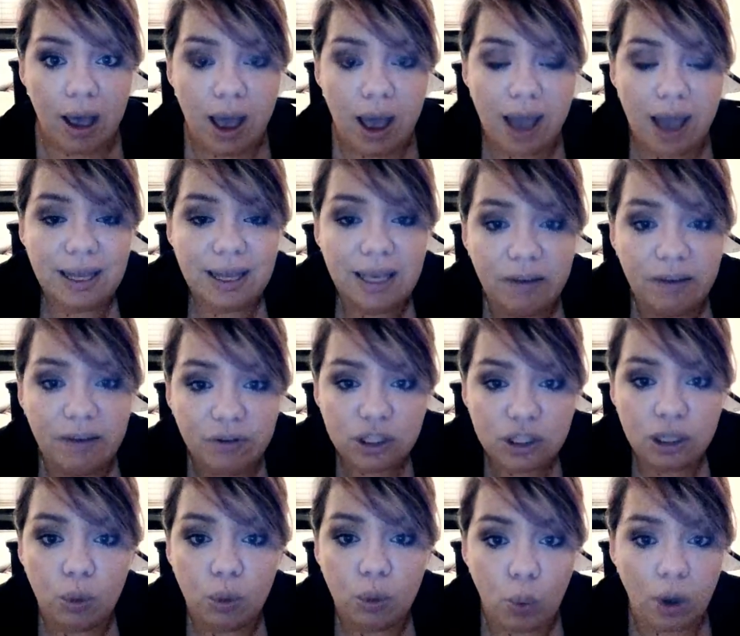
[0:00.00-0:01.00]
And give it
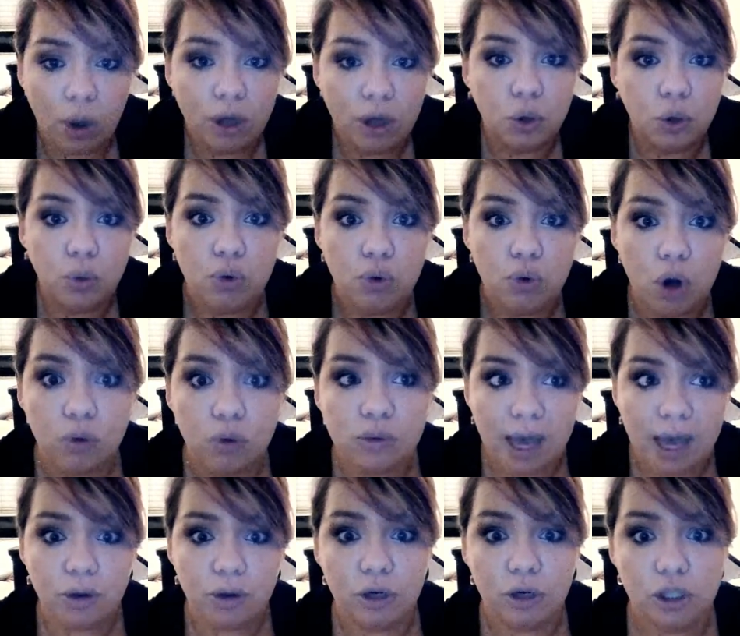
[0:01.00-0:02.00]
to the one who knows
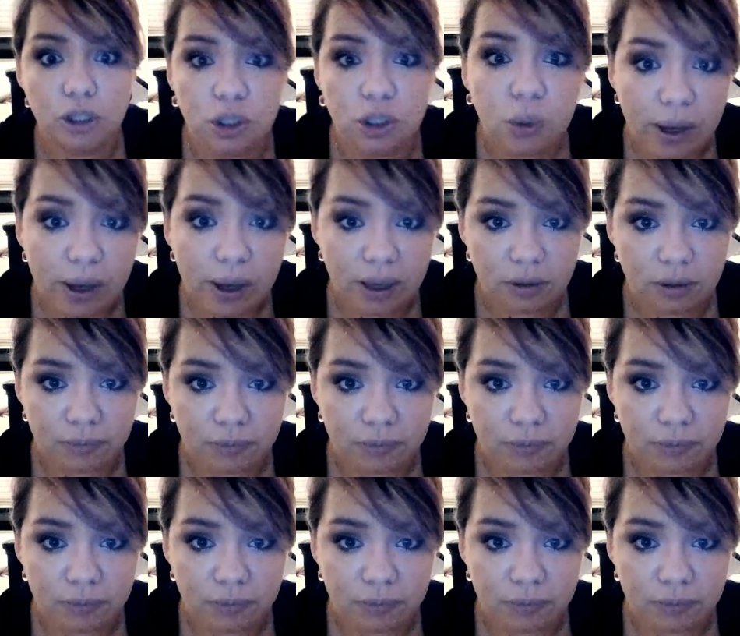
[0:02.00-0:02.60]
how to do it.